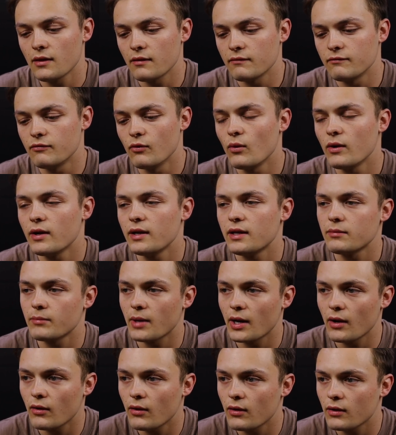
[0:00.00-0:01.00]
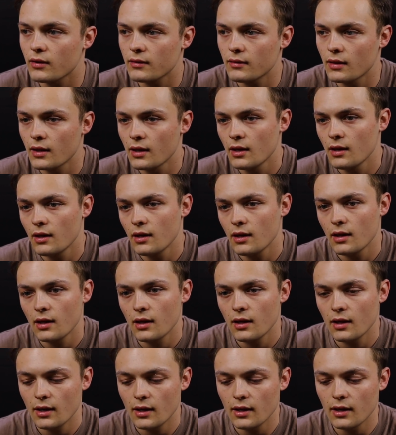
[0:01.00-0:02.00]
void in my heart.
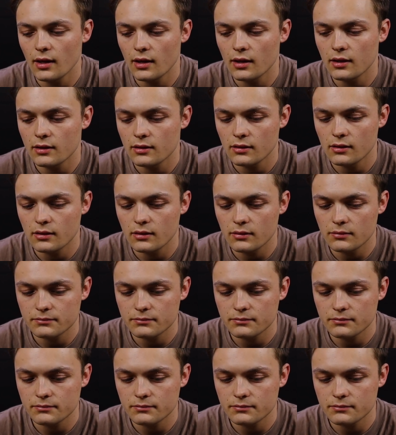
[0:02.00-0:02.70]
And